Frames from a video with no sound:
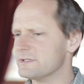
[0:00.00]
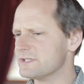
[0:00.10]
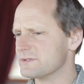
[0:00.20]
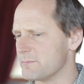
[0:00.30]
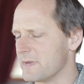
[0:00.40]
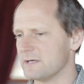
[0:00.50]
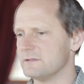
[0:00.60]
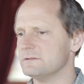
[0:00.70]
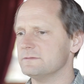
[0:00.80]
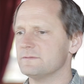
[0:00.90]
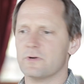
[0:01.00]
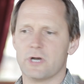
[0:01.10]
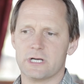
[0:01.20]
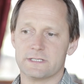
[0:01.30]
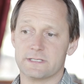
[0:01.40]
to smell for
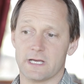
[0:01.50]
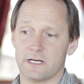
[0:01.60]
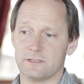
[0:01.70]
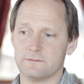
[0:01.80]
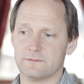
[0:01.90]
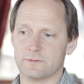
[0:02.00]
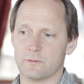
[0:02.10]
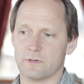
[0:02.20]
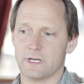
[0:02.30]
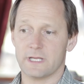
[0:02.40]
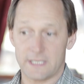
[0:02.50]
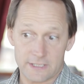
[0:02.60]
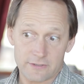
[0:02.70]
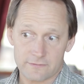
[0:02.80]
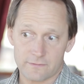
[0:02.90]
ourselves or
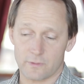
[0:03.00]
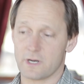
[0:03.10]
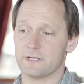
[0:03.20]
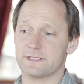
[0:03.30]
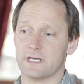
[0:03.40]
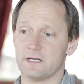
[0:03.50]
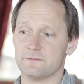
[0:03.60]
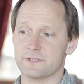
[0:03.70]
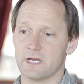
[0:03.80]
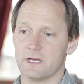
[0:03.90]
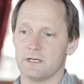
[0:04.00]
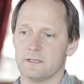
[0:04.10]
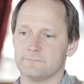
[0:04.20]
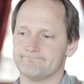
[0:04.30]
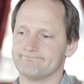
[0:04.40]
hear for ourselves?
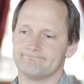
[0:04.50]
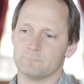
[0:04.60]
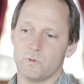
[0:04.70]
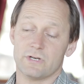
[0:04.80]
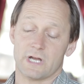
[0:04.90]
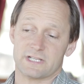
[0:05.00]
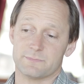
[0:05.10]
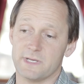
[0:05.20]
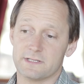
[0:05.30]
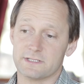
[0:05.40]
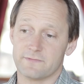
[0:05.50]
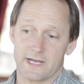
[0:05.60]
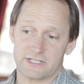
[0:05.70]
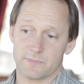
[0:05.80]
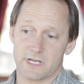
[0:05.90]
We do not speak in this
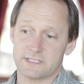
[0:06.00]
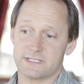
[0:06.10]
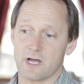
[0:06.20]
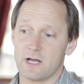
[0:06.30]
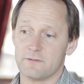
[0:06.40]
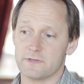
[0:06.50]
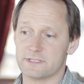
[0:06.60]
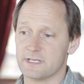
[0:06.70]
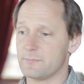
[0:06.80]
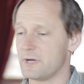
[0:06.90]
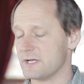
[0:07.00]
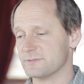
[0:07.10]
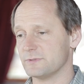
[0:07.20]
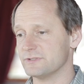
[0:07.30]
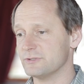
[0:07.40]
fashion because it's obviously
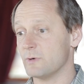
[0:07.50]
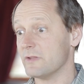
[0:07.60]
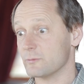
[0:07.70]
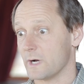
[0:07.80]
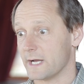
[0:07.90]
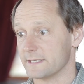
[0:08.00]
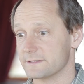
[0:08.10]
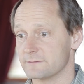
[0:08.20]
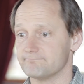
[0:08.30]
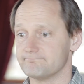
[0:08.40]
impossible to do otherwise.